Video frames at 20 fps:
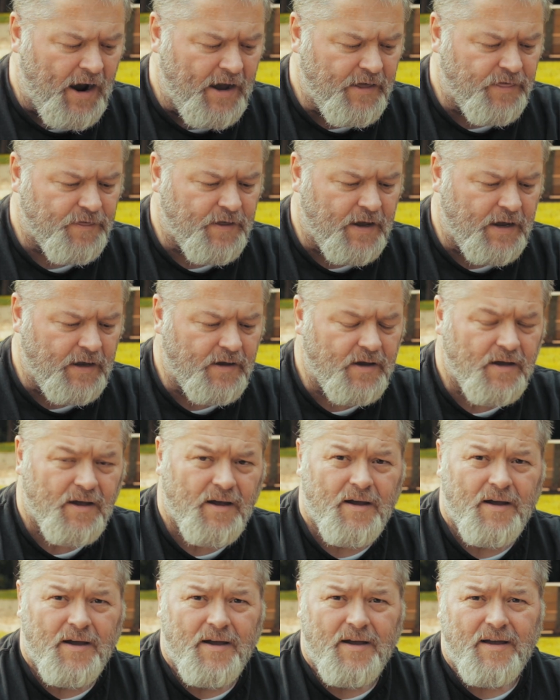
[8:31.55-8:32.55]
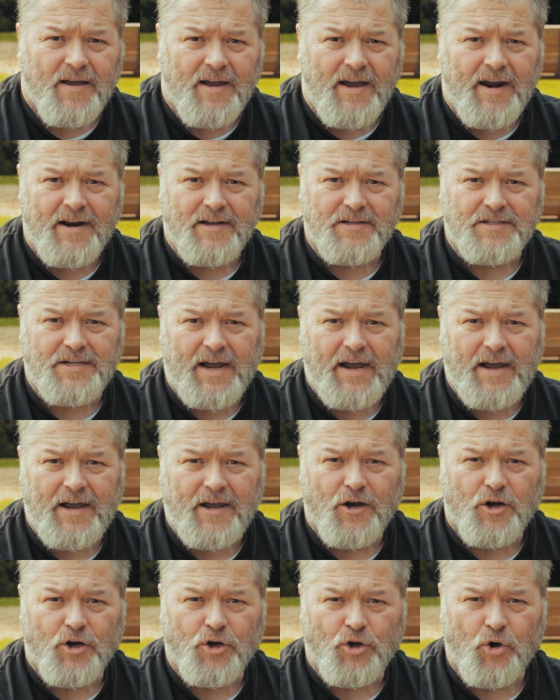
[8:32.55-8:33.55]
I think it is
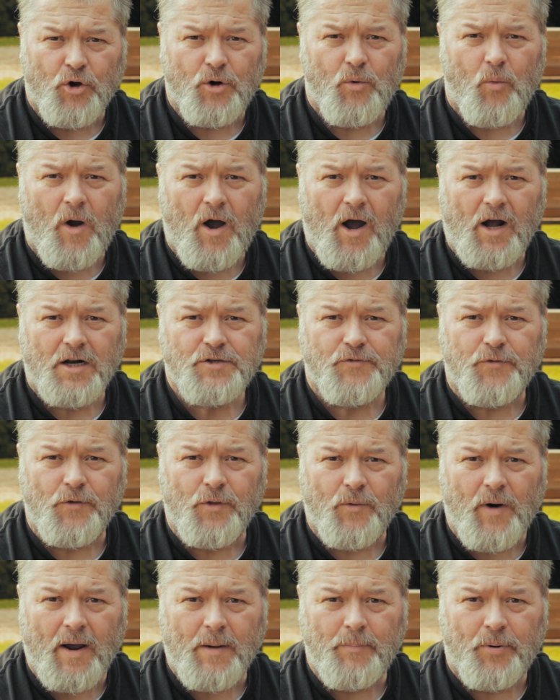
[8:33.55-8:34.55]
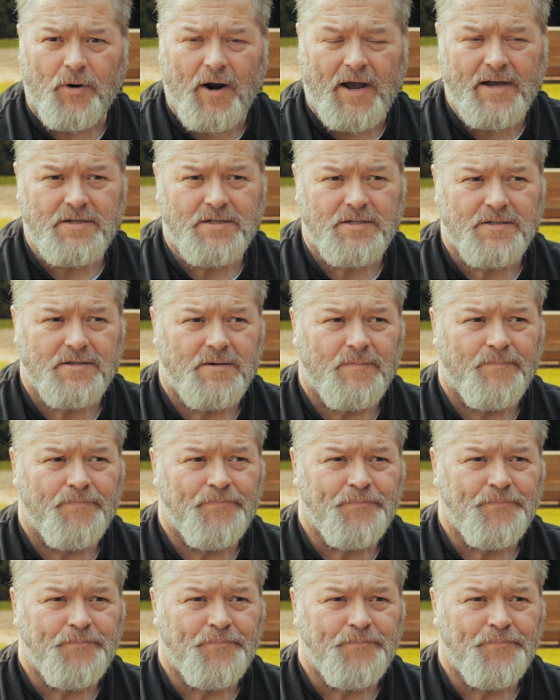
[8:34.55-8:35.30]
a good watch for the right price.